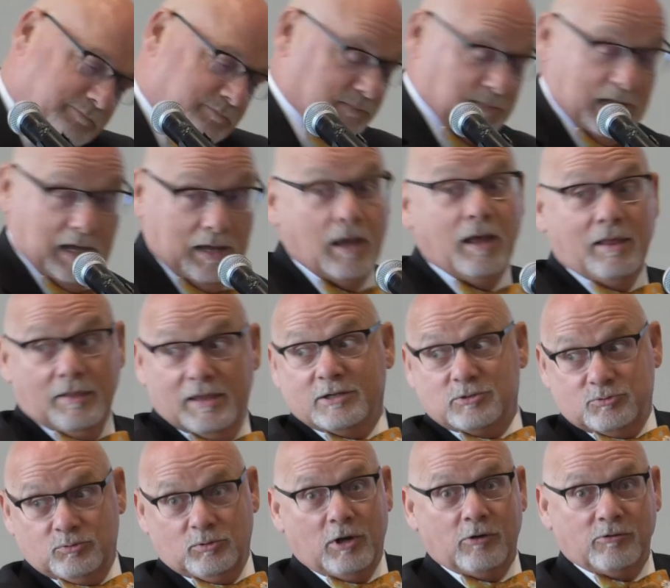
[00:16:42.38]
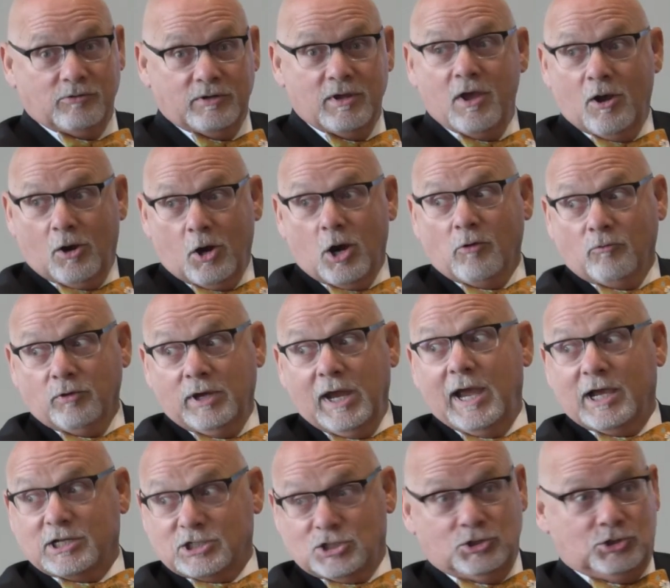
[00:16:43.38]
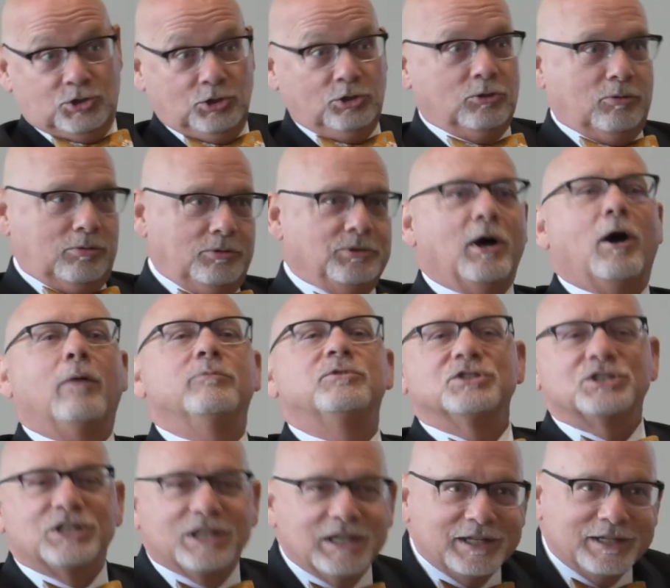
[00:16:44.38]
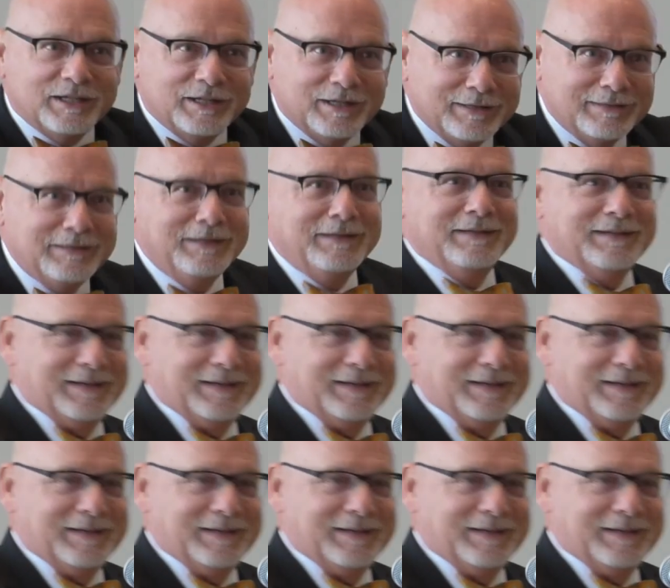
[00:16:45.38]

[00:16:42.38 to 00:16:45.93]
That's our reaction too. No, just kidding.